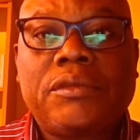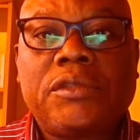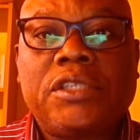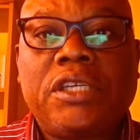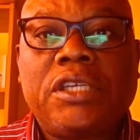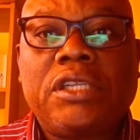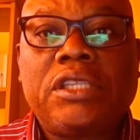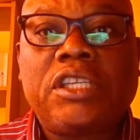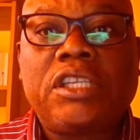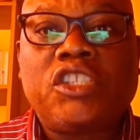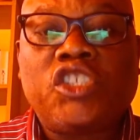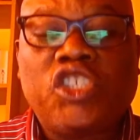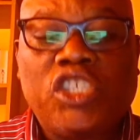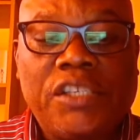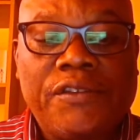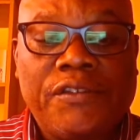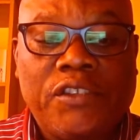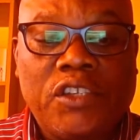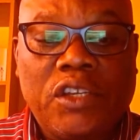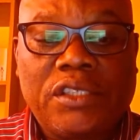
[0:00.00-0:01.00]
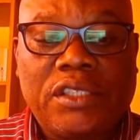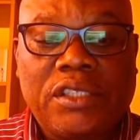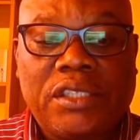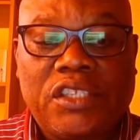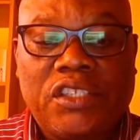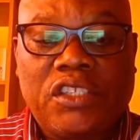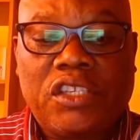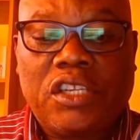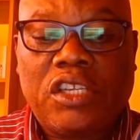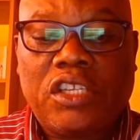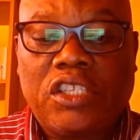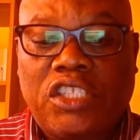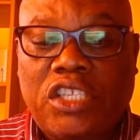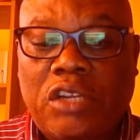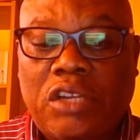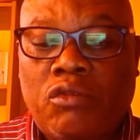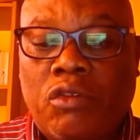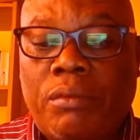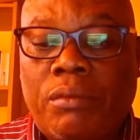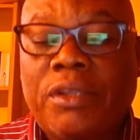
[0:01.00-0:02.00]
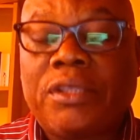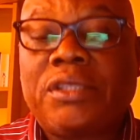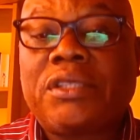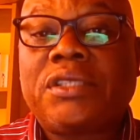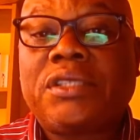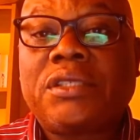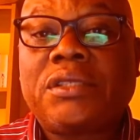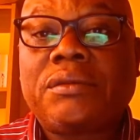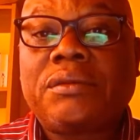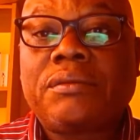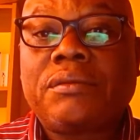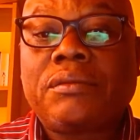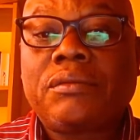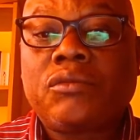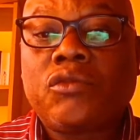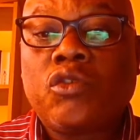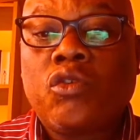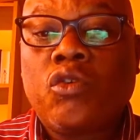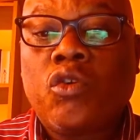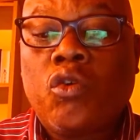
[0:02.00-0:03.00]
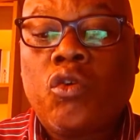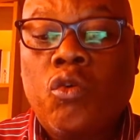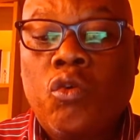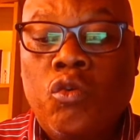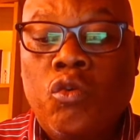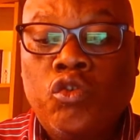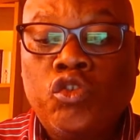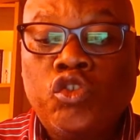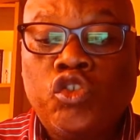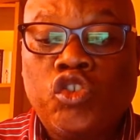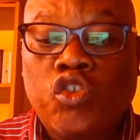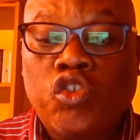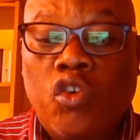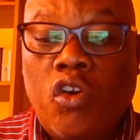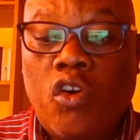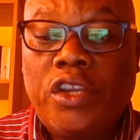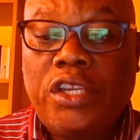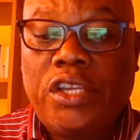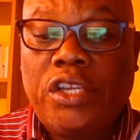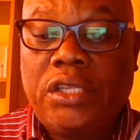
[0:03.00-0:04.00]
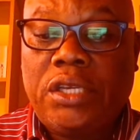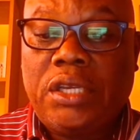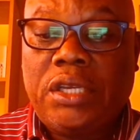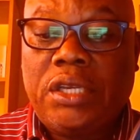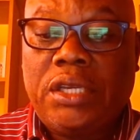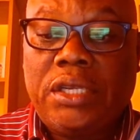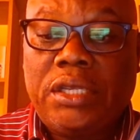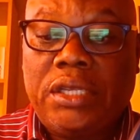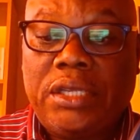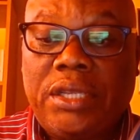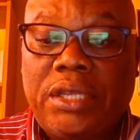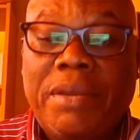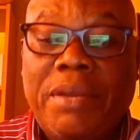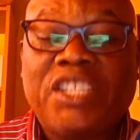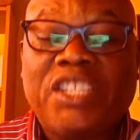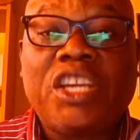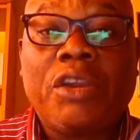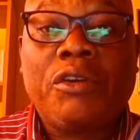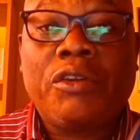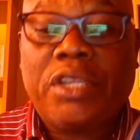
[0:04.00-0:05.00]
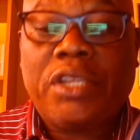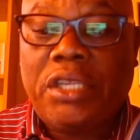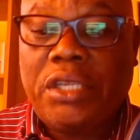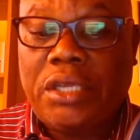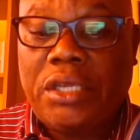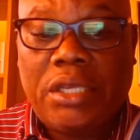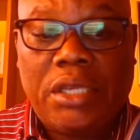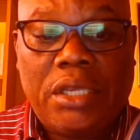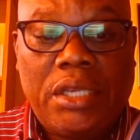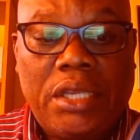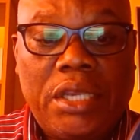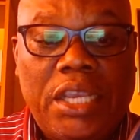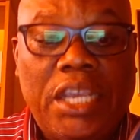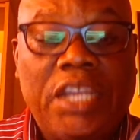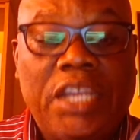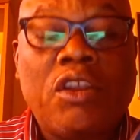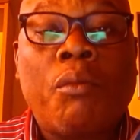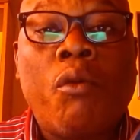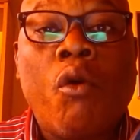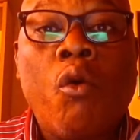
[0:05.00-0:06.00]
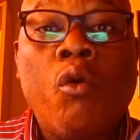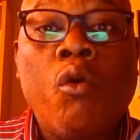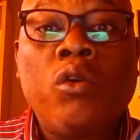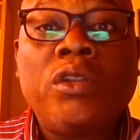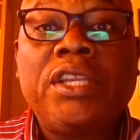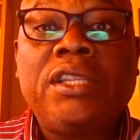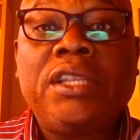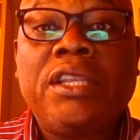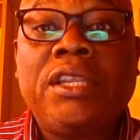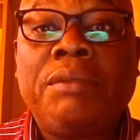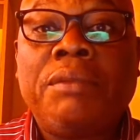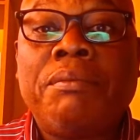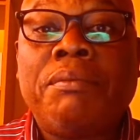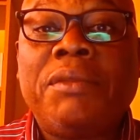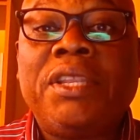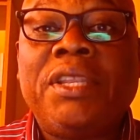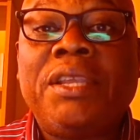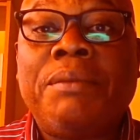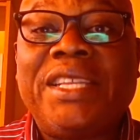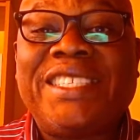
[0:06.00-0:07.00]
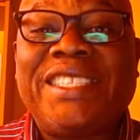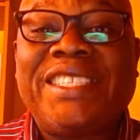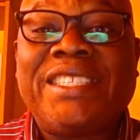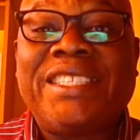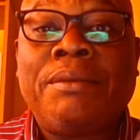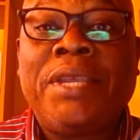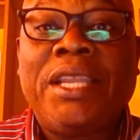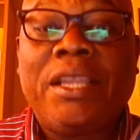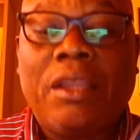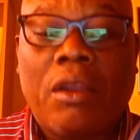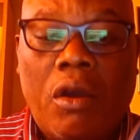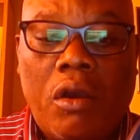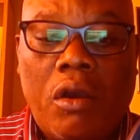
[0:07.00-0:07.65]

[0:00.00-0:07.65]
The Chief Justice, John Roberts, who joined the majority in upholding the Mississippi law